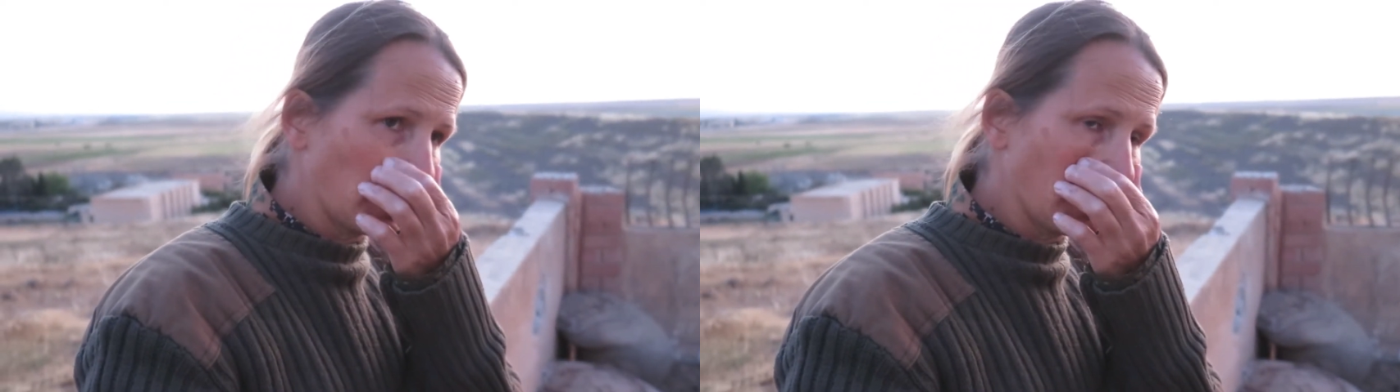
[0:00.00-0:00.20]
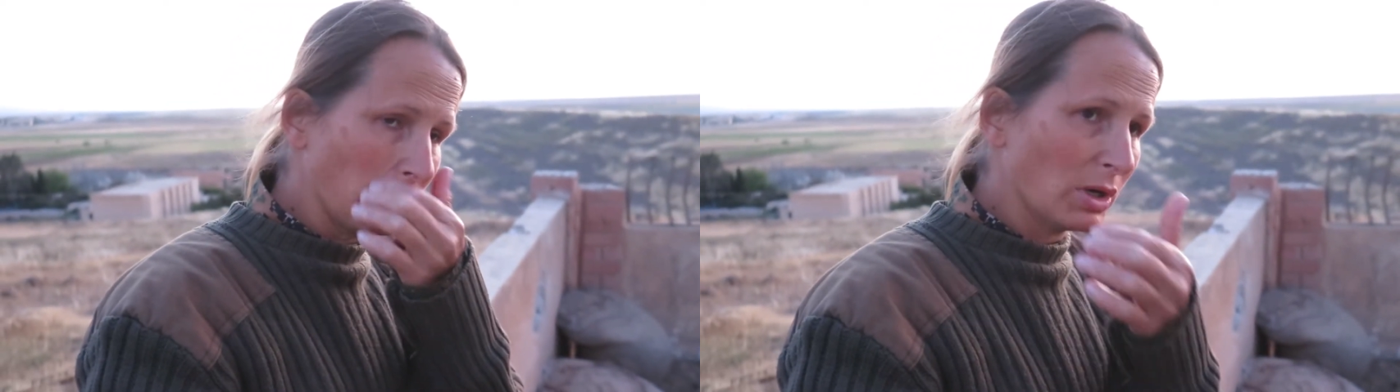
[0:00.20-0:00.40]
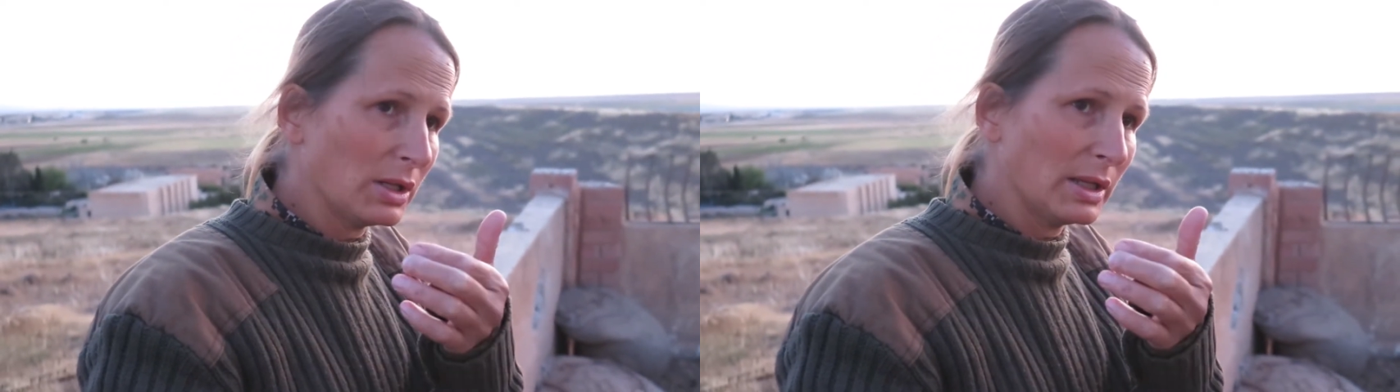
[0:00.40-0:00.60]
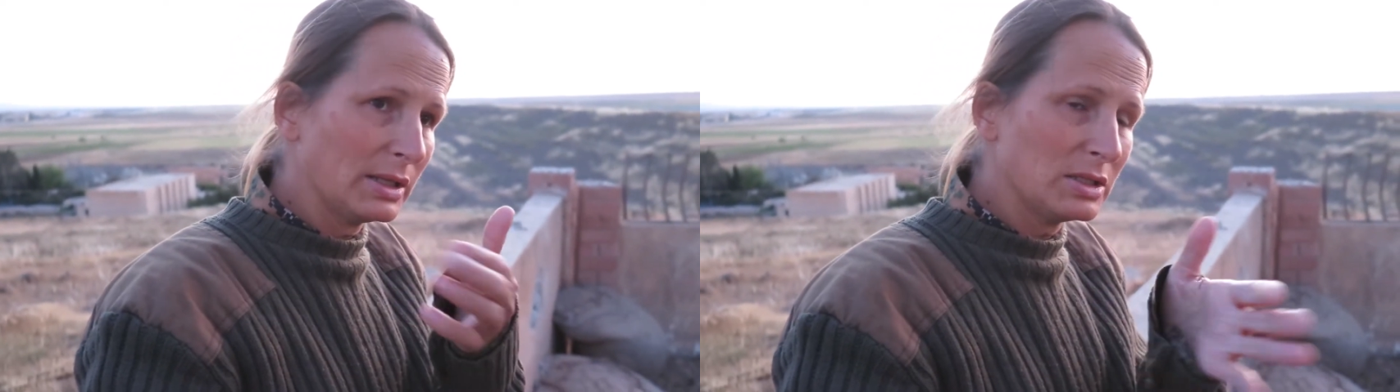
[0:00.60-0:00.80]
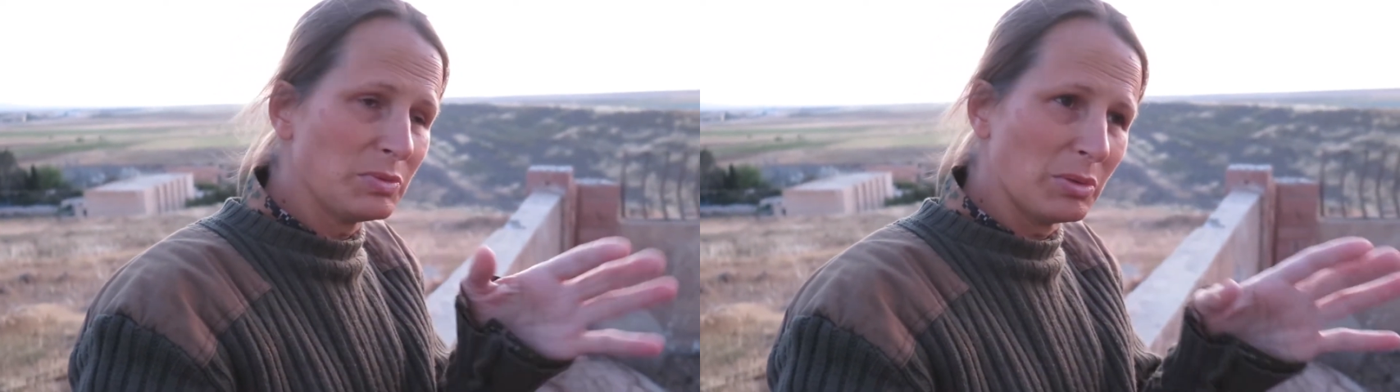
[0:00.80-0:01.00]
I want to
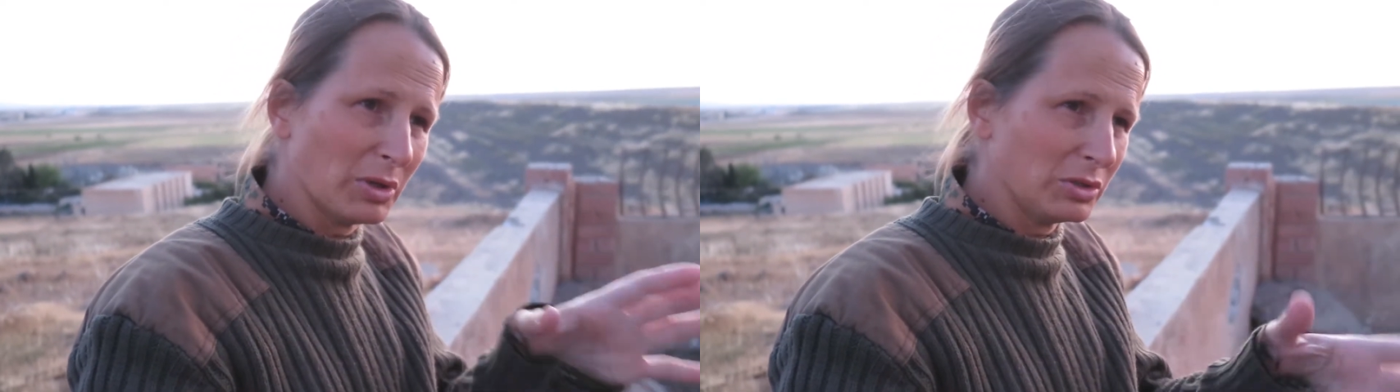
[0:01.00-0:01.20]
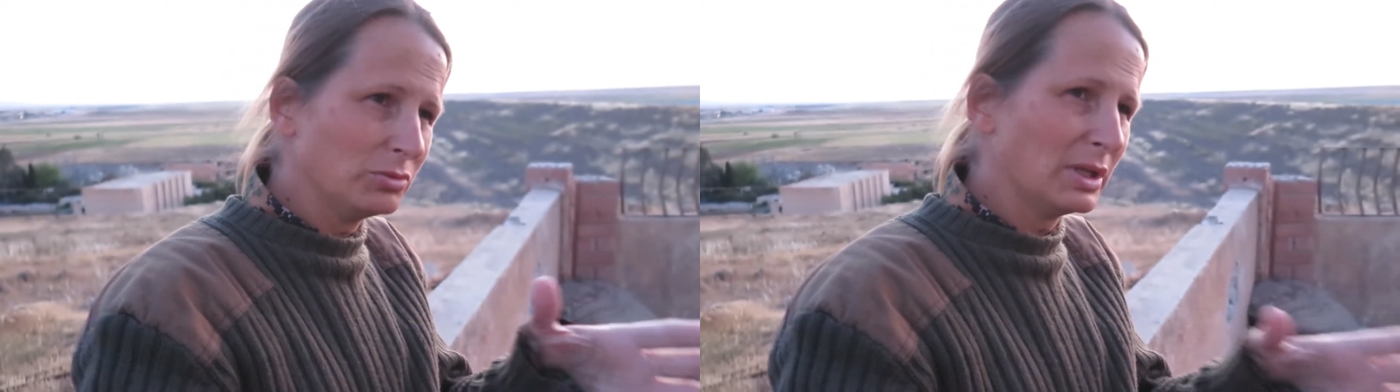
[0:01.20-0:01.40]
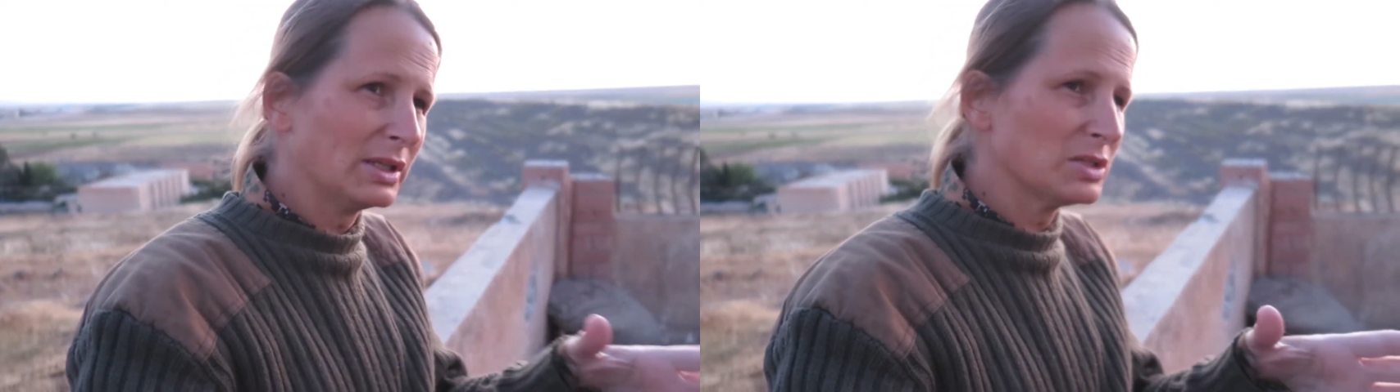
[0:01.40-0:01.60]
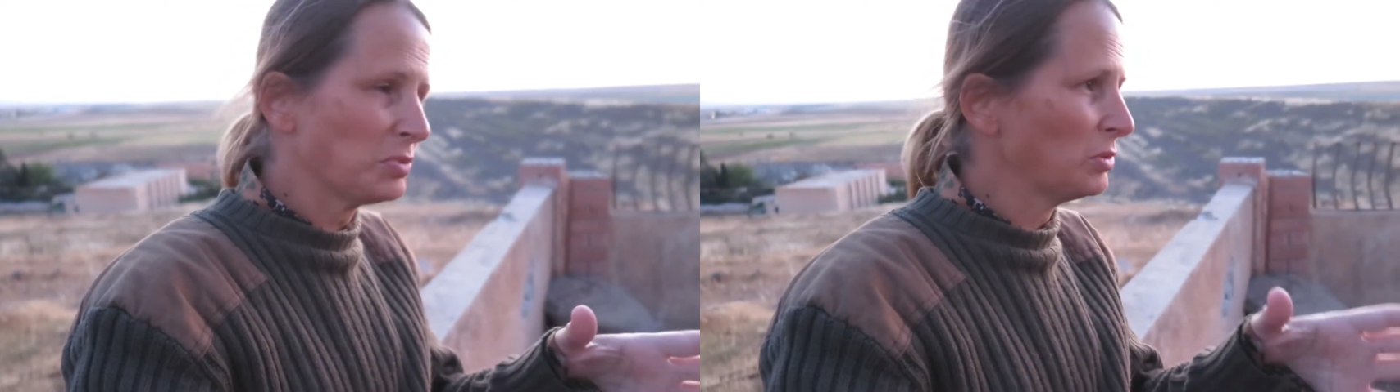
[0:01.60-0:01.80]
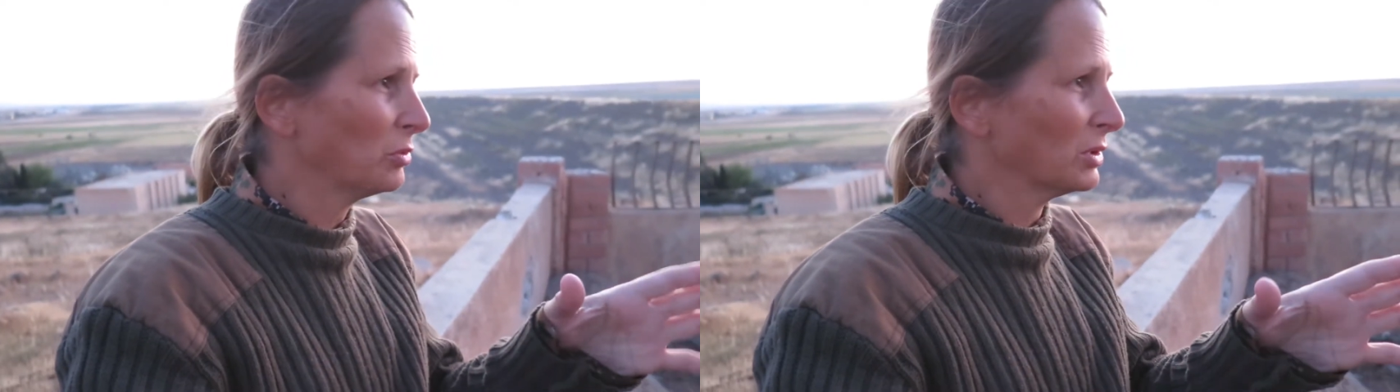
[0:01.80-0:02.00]
like these people. I do like these
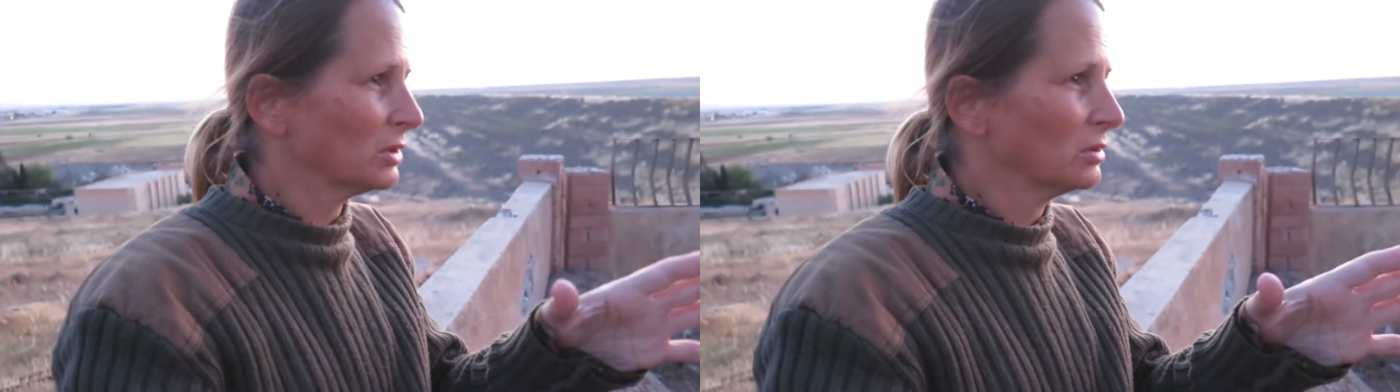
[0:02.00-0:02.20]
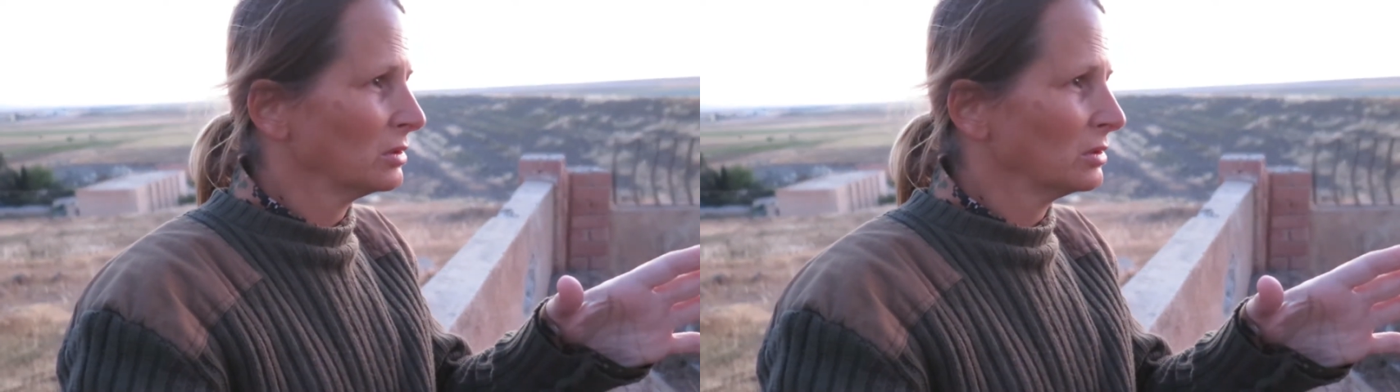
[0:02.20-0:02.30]
people, but